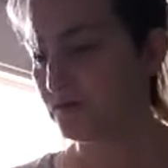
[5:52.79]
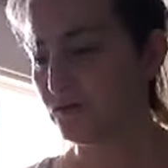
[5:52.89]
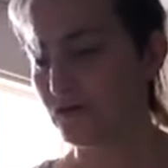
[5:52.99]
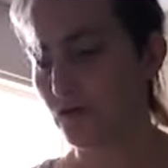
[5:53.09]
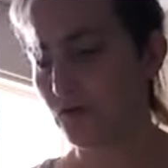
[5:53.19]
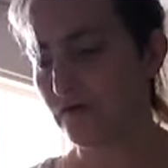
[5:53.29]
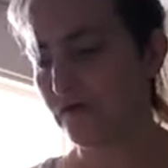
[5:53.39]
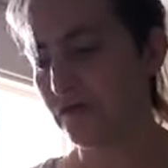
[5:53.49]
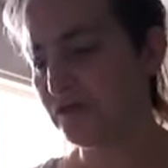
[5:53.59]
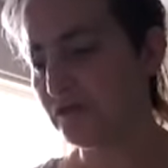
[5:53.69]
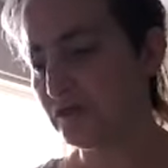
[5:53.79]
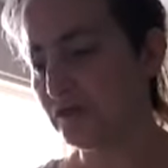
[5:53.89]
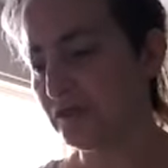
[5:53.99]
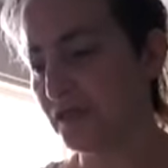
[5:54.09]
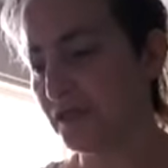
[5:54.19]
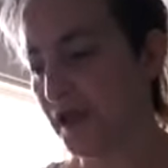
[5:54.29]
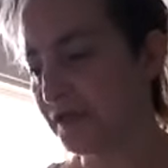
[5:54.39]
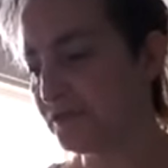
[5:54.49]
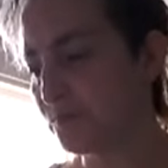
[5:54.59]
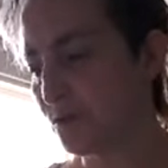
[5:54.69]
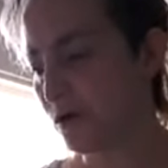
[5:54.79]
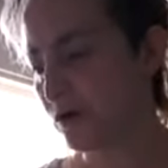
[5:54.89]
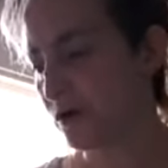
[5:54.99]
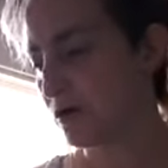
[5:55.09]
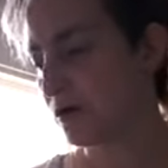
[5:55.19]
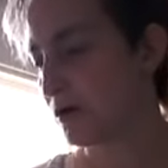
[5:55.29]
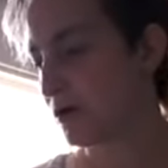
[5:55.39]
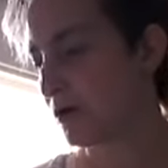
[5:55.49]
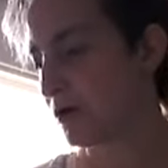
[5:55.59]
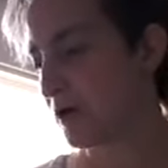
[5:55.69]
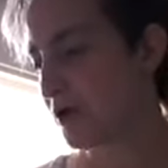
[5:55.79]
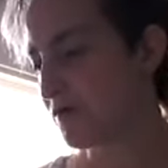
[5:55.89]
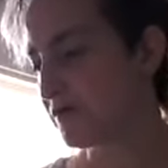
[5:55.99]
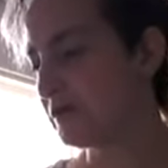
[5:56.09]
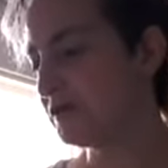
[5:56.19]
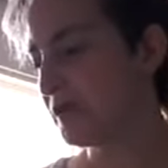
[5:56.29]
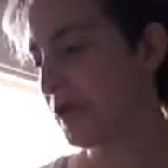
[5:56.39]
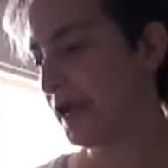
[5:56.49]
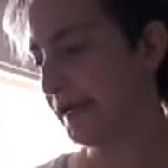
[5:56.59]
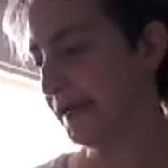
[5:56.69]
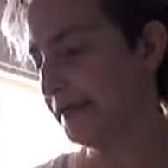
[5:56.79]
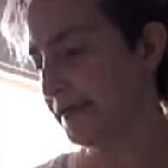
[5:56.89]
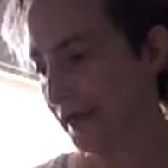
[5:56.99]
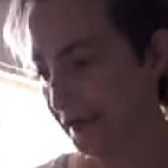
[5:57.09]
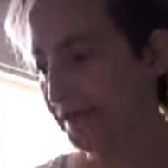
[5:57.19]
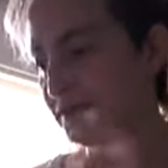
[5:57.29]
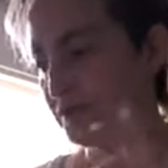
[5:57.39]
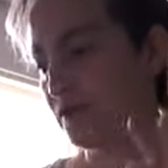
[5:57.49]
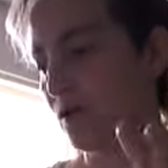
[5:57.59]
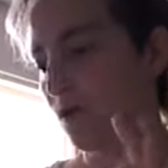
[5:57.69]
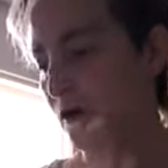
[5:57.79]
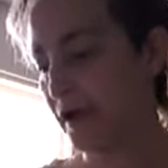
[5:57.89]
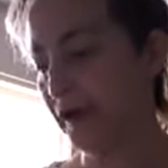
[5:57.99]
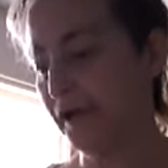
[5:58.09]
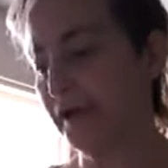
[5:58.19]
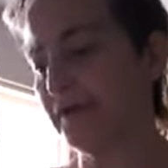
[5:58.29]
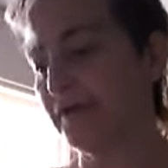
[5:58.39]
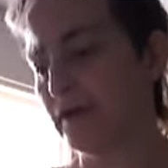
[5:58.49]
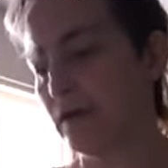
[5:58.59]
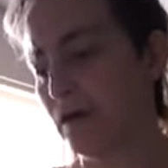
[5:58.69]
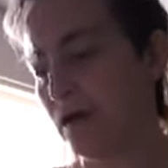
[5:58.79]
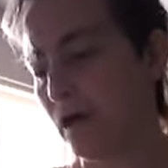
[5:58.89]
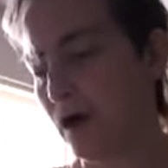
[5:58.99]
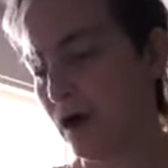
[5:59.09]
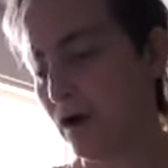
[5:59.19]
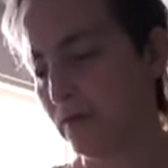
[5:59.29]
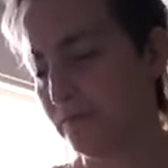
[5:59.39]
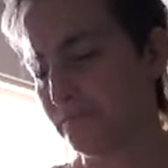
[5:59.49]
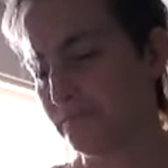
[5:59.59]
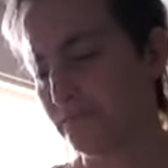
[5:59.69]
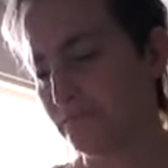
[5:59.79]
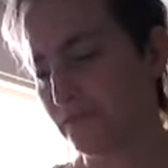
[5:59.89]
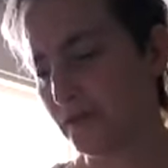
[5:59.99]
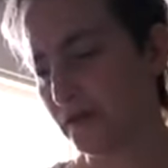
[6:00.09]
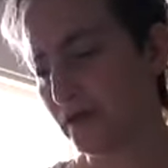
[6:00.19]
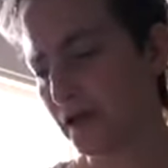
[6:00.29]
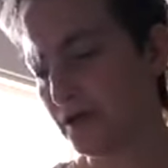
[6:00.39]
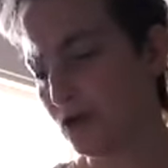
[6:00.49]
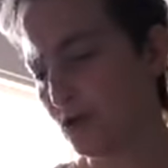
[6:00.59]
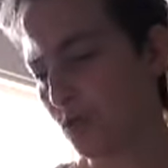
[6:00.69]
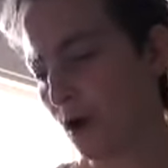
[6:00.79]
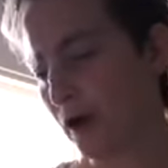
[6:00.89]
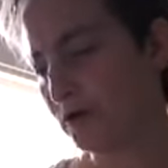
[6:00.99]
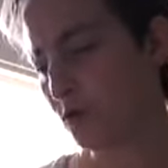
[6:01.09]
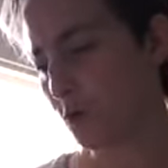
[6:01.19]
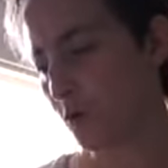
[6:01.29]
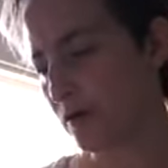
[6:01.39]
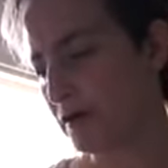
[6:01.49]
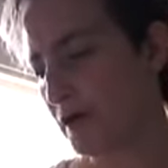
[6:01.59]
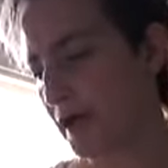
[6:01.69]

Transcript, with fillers: So this is the NextBook Ares 8 8A um, 8 quad core